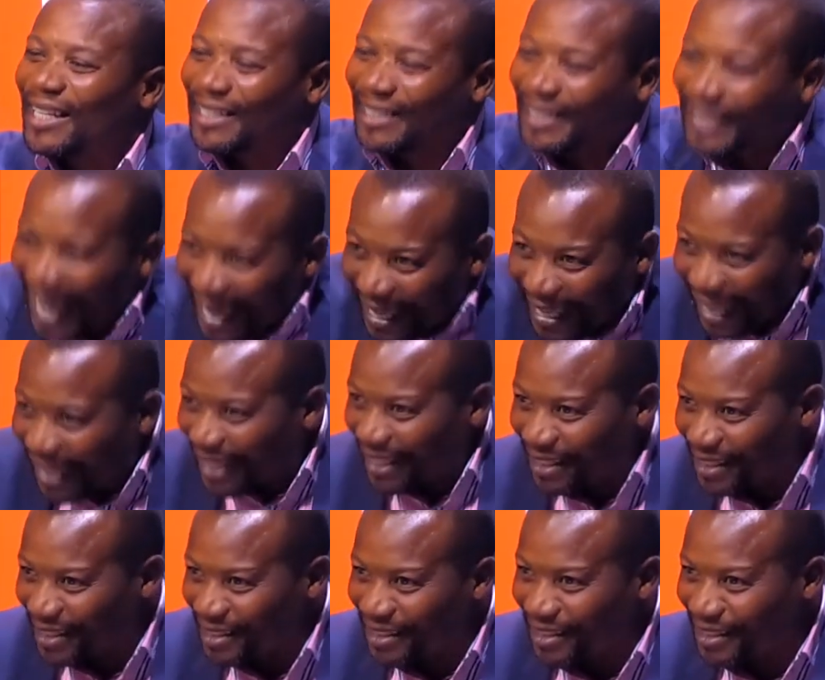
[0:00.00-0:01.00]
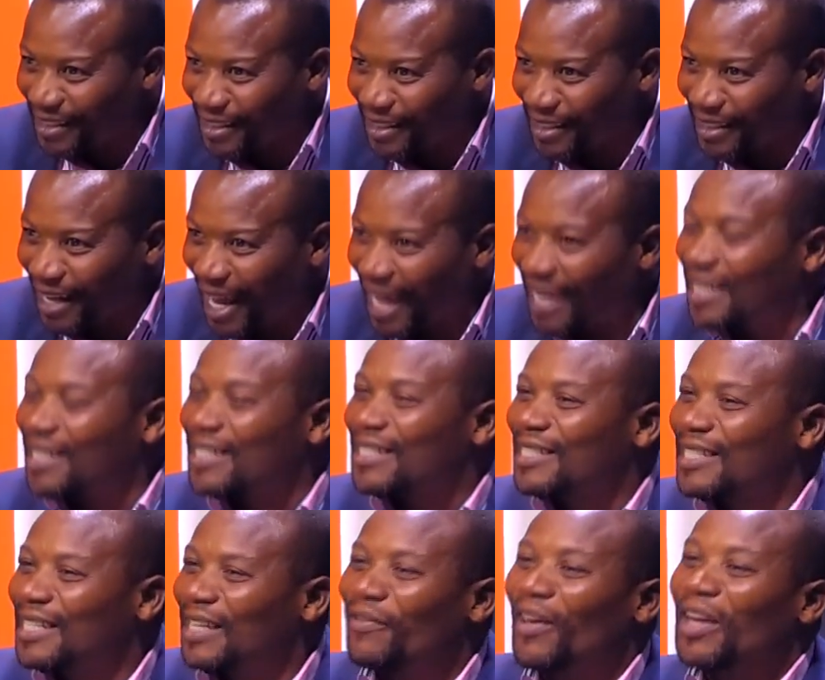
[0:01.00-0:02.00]
taken and is
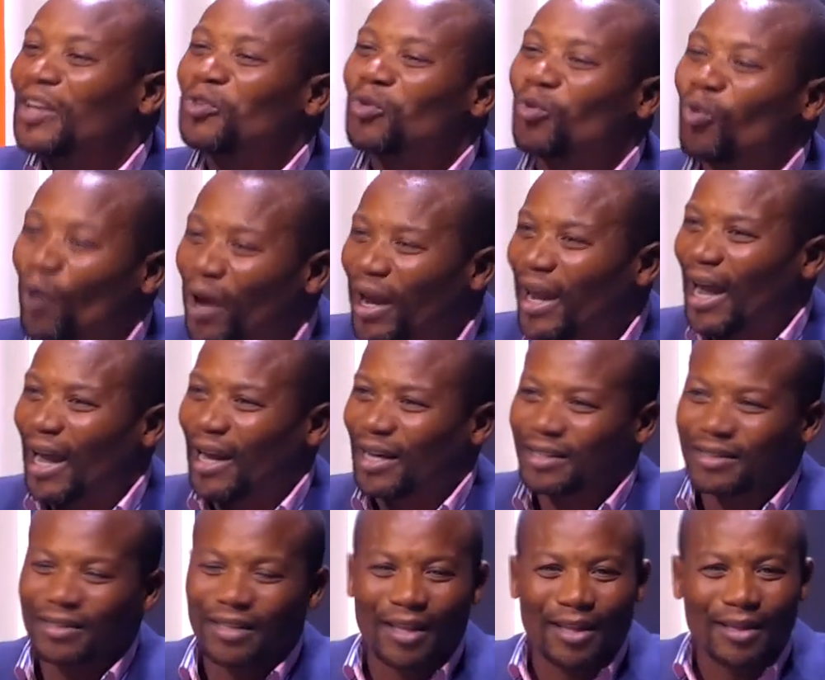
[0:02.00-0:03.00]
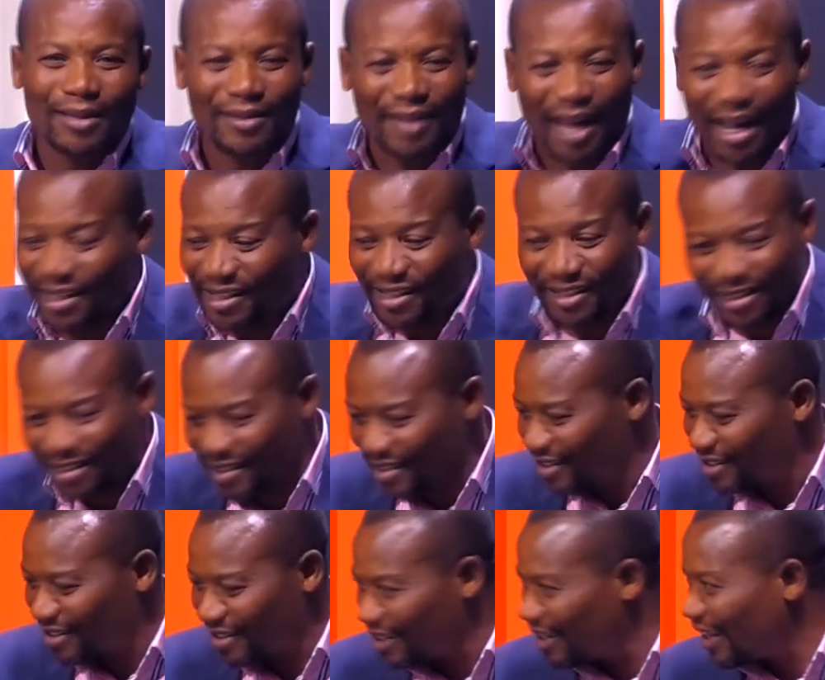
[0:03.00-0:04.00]
given to wear that
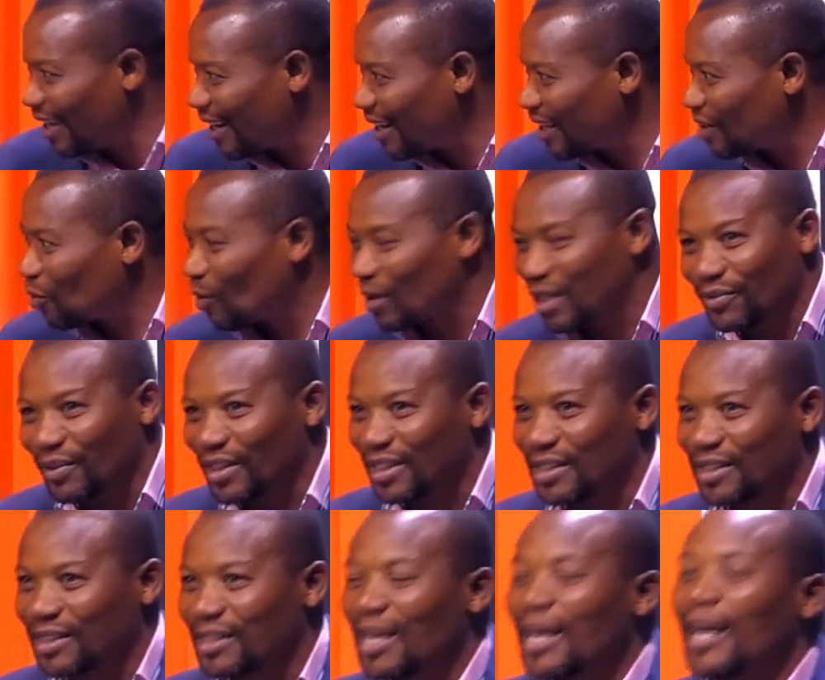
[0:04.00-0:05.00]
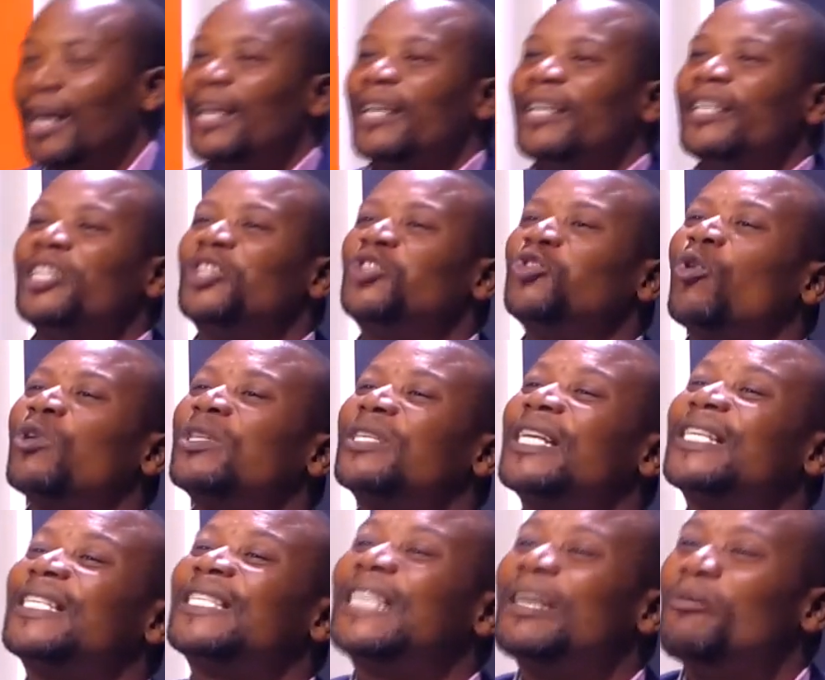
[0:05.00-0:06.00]
earring, whatever it is, it was a
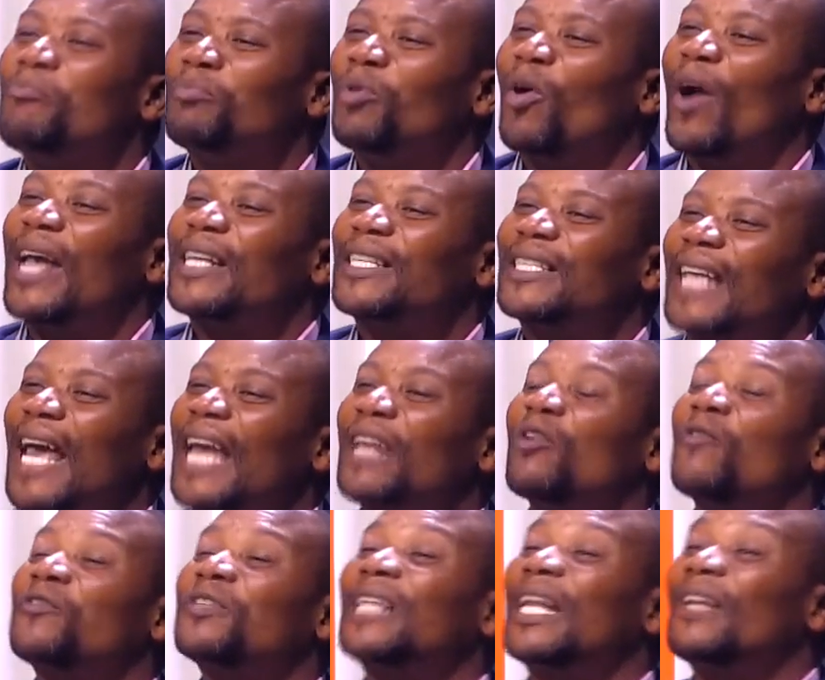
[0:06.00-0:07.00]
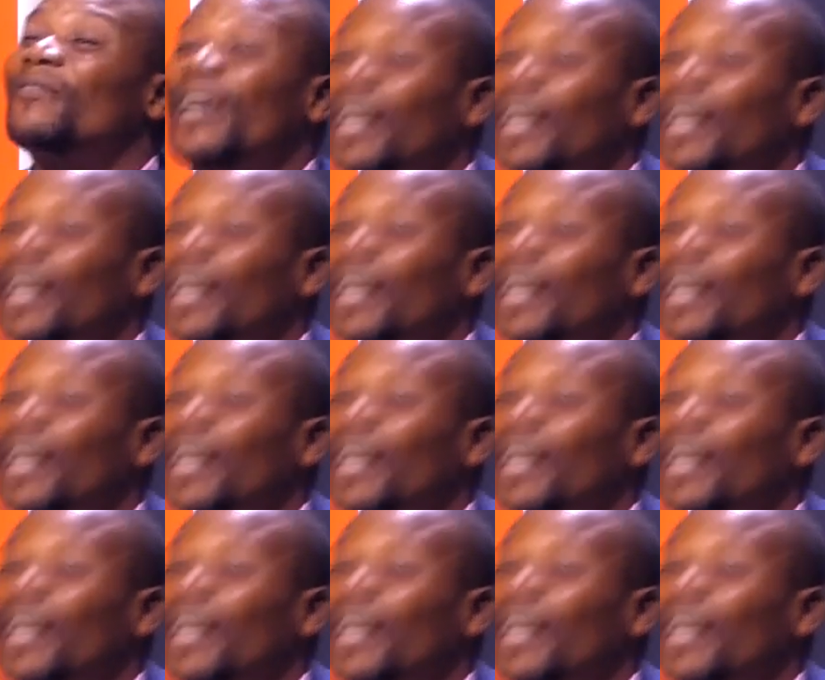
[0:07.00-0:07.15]
symbol, a sign of slavery.